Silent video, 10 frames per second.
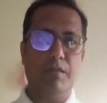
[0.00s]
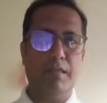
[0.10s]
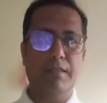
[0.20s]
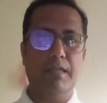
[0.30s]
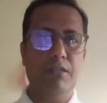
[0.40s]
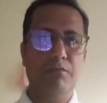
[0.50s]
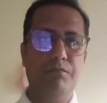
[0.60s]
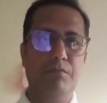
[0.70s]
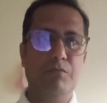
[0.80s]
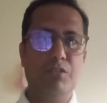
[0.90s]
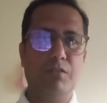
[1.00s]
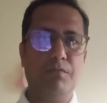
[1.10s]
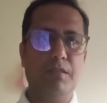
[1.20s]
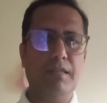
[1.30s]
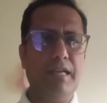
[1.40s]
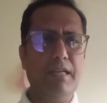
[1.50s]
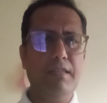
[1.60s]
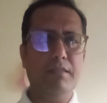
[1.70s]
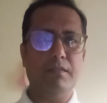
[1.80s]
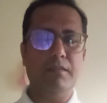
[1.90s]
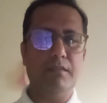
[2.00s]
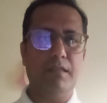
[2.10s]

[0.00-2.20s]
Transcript: any kind of mutual fund, anything,